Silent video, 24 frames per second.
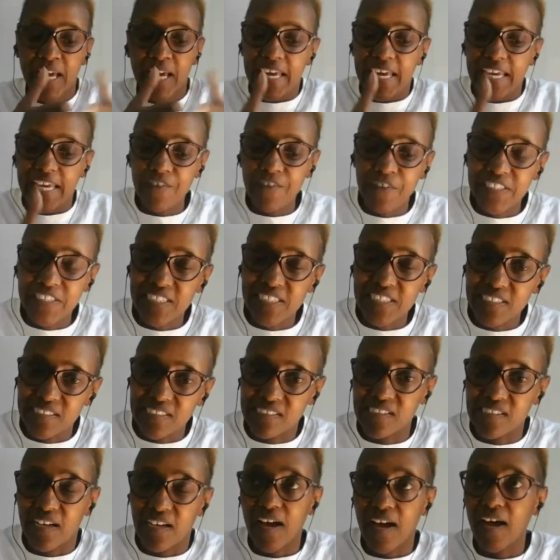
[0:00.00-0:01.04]
If it
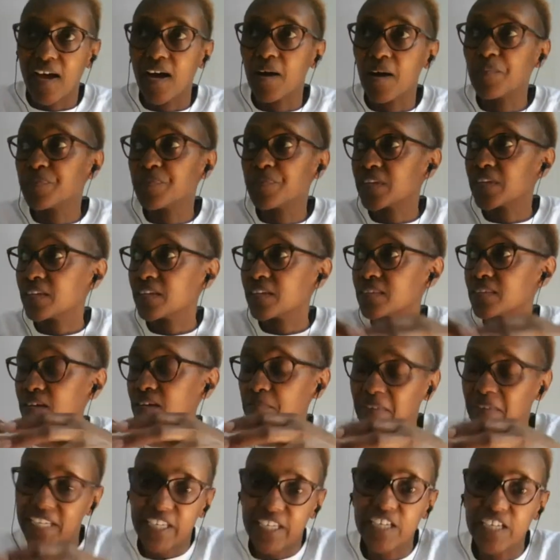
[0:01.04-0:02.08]
is the
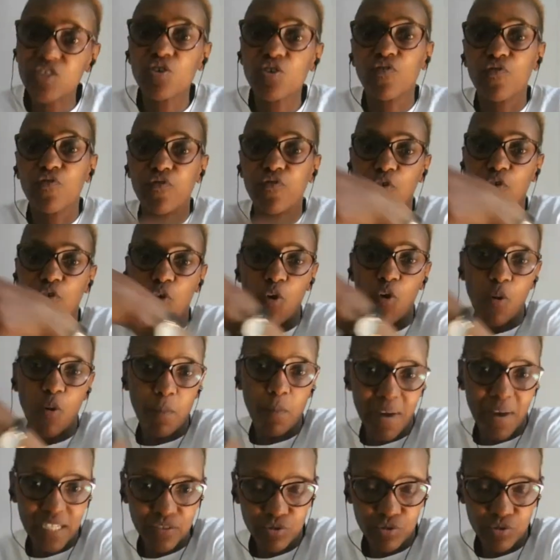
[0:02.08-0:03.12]
medication for
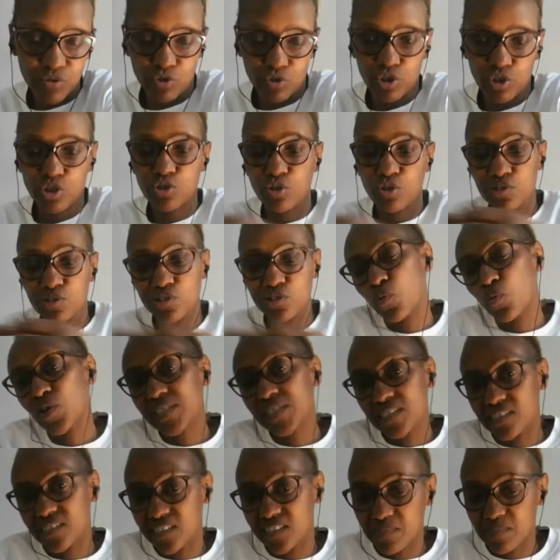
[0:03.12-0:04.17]
malnutrition, so what
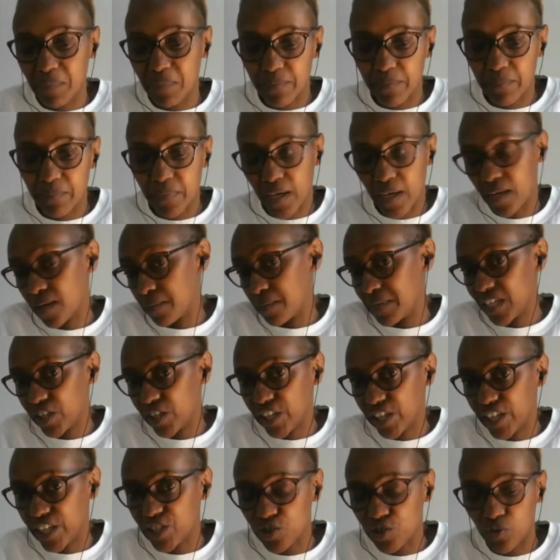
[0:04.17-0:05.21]
is this
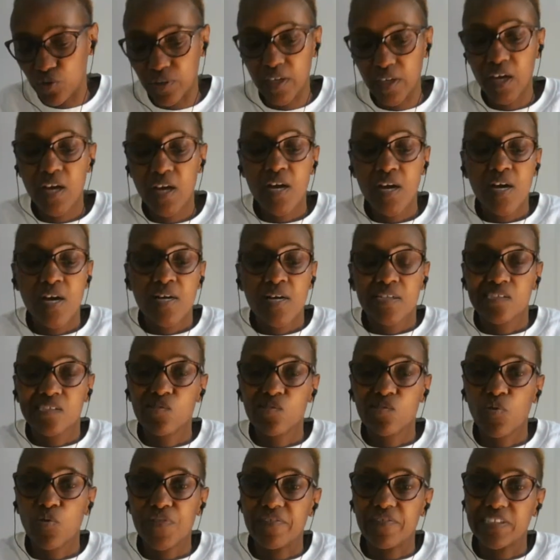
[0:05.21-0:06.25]
medication?
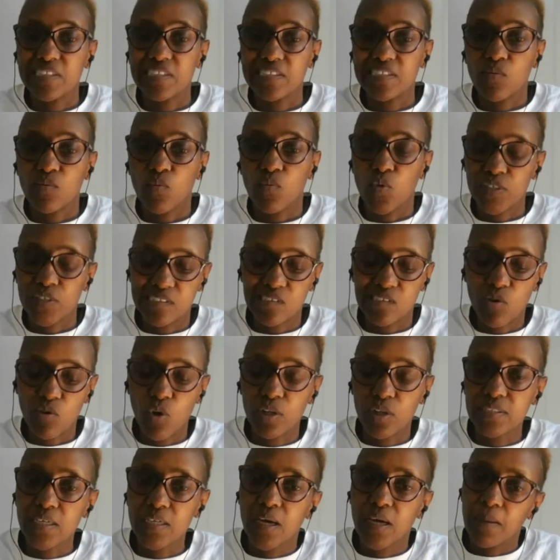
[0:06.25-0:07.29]
So there is what is
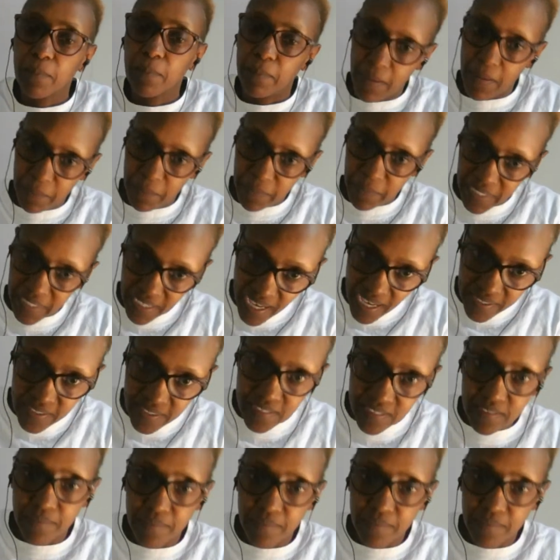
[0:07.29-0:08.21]
called Plumpinat,